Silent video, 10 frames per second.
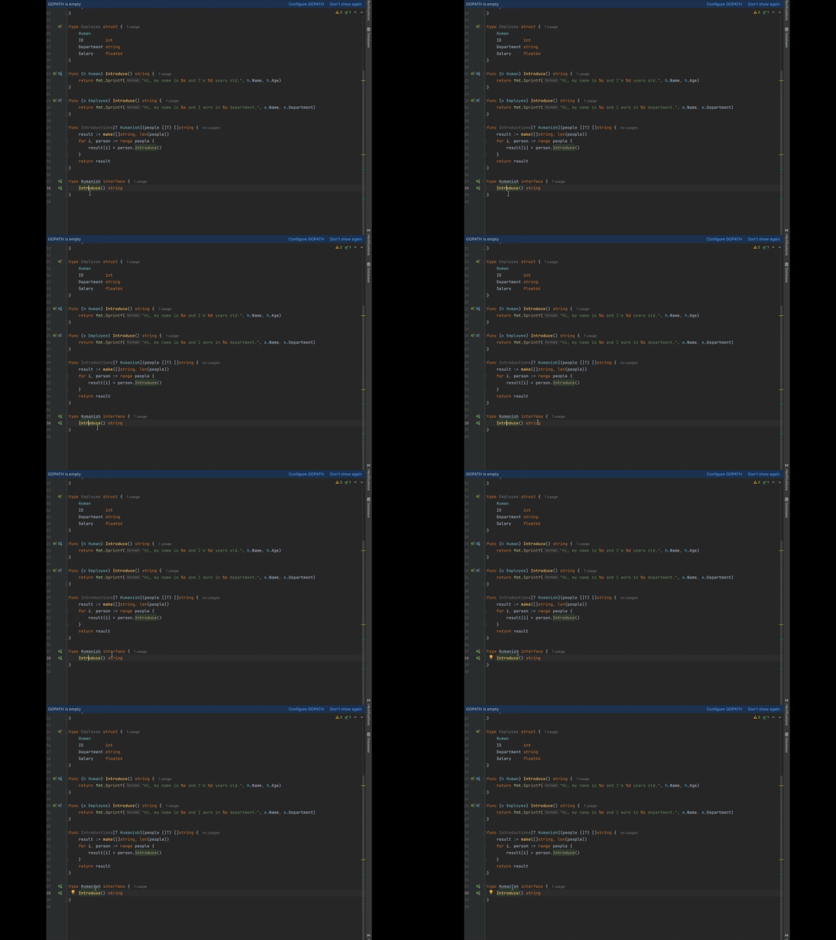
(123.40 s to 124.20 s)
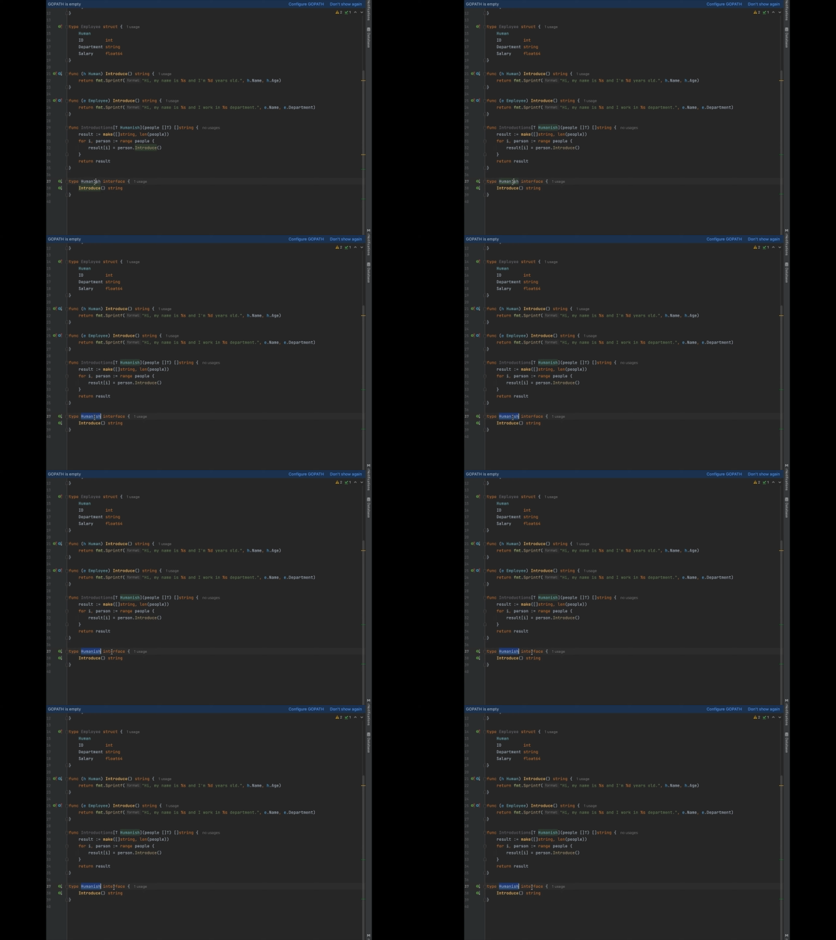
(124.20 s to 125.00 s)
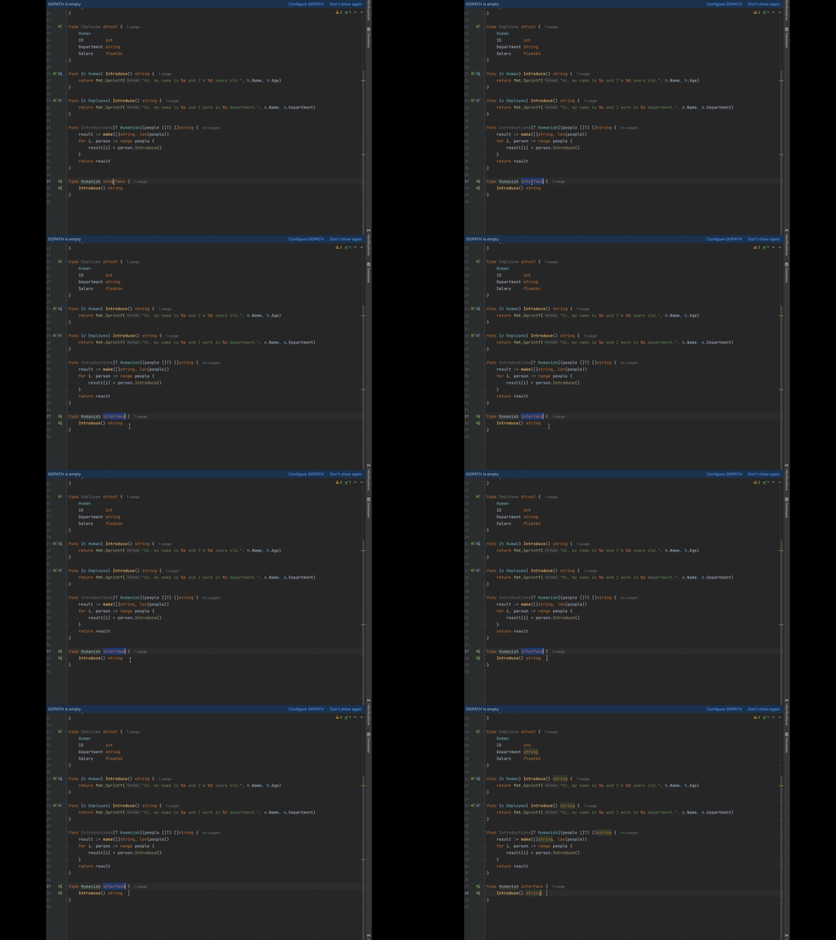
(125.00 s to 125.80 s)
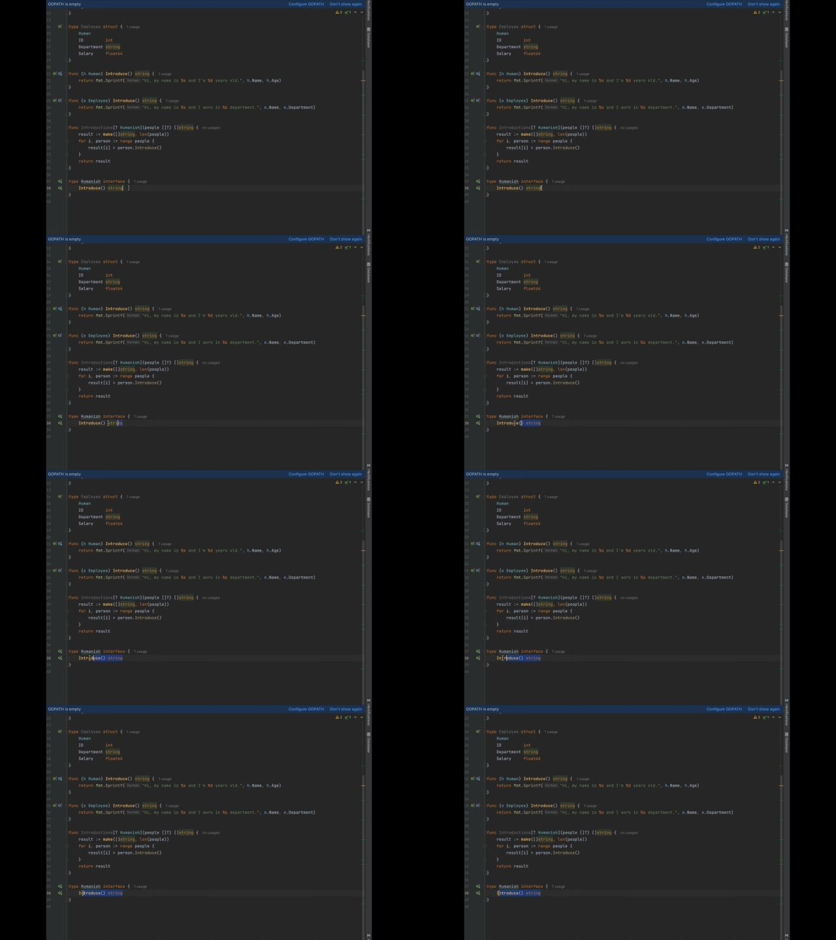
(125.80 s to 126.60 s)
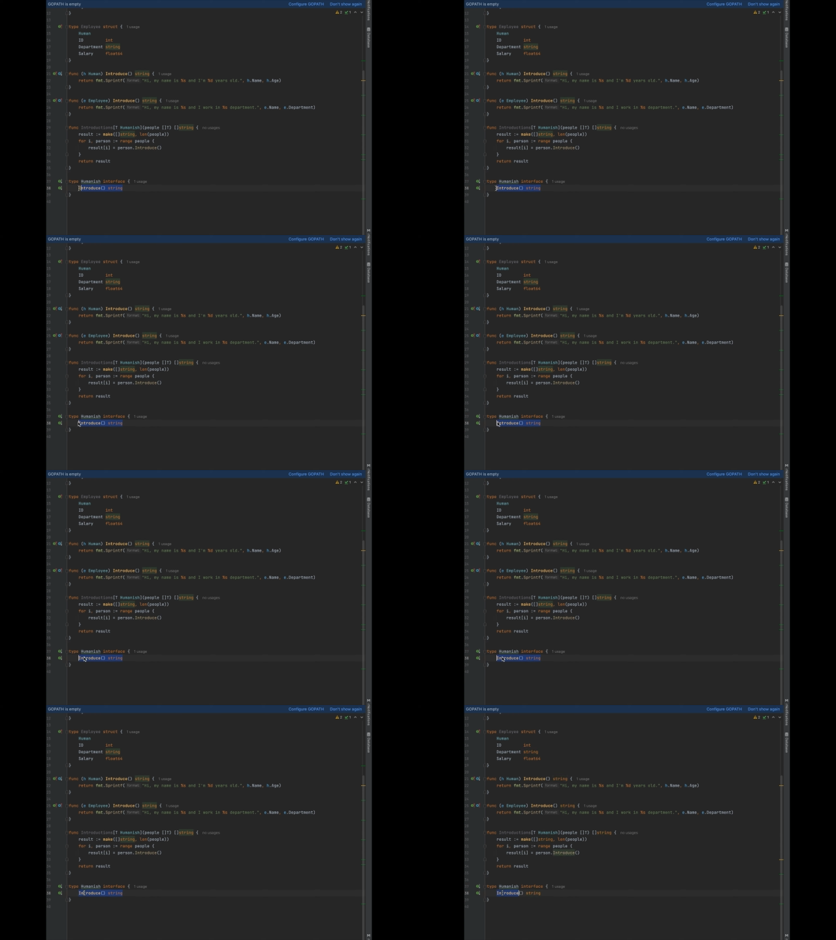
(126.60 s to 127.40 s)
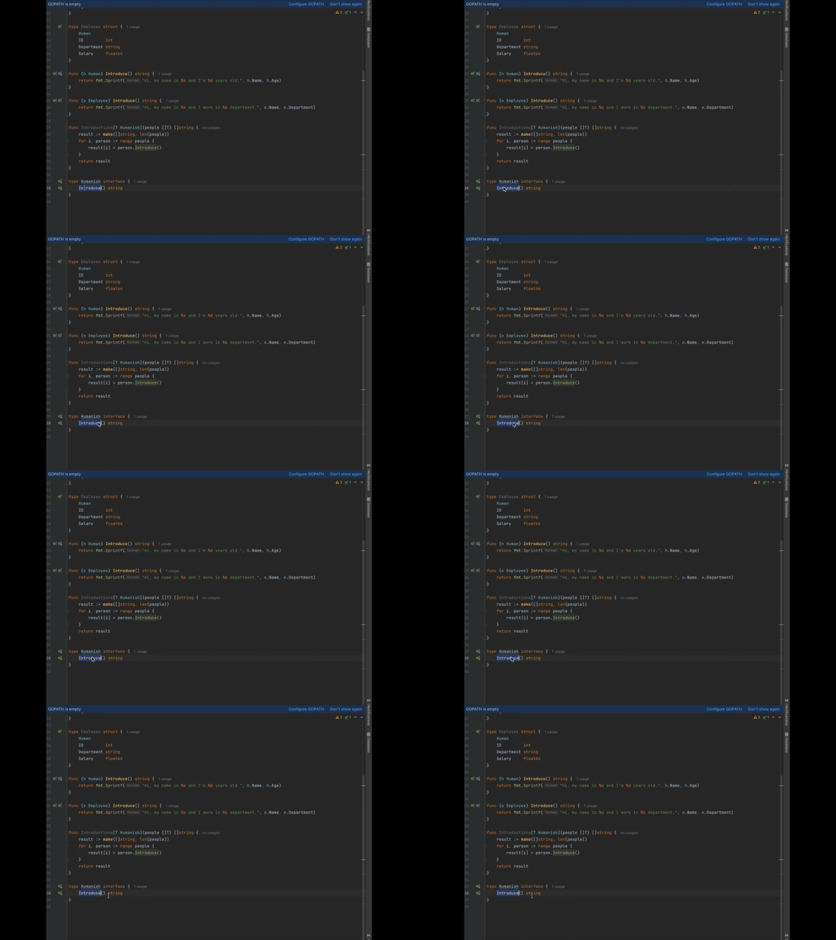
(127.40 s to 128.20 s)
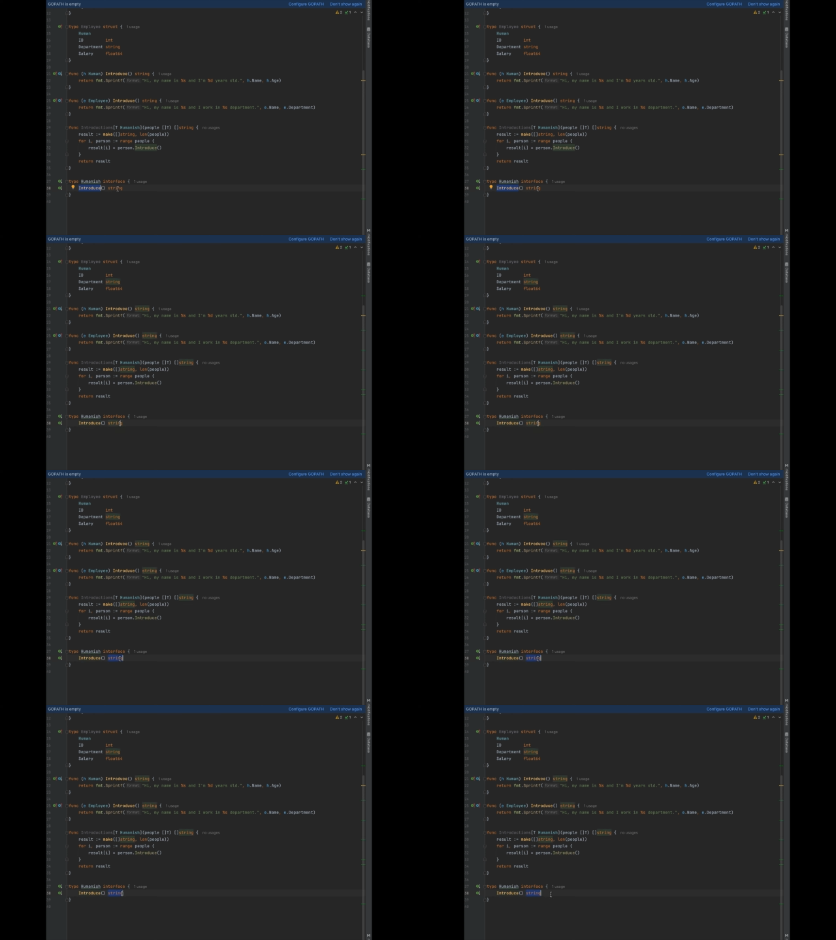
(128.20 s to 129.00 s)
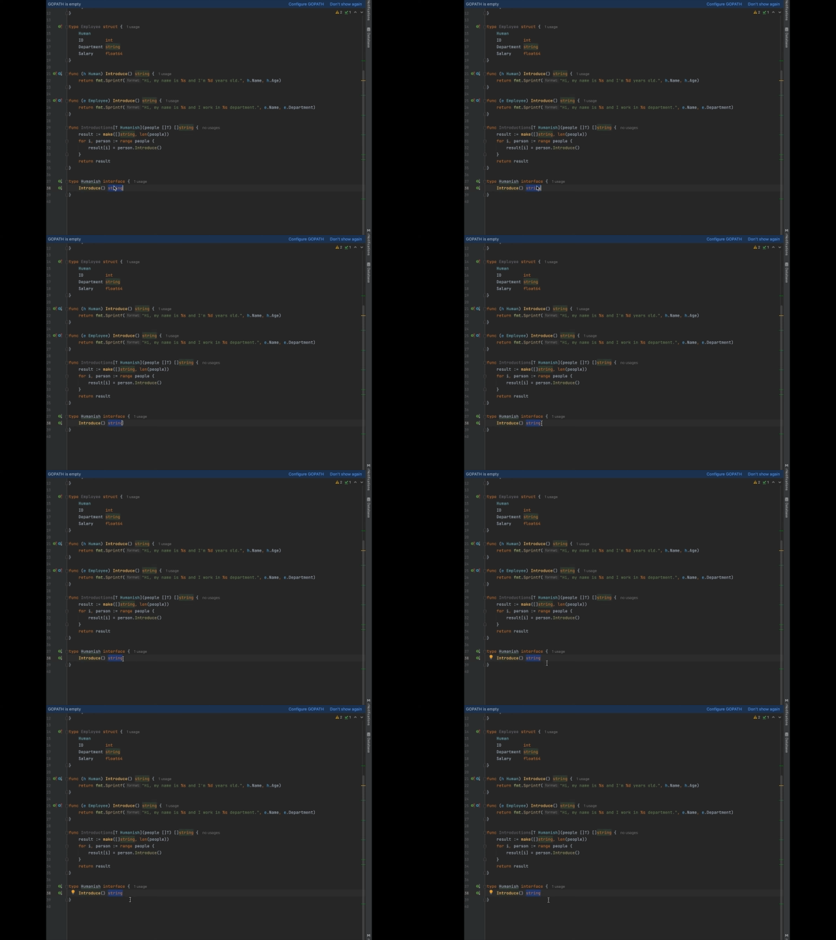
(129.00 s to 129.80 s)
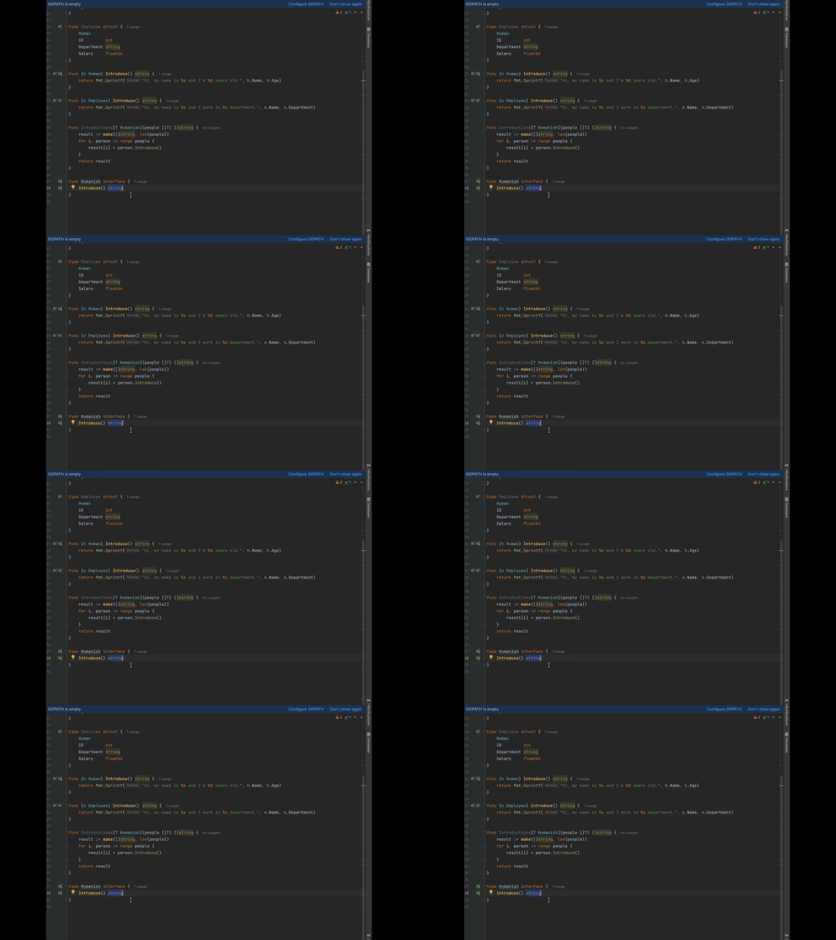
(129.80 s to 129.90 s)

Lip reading: (no speaker visible)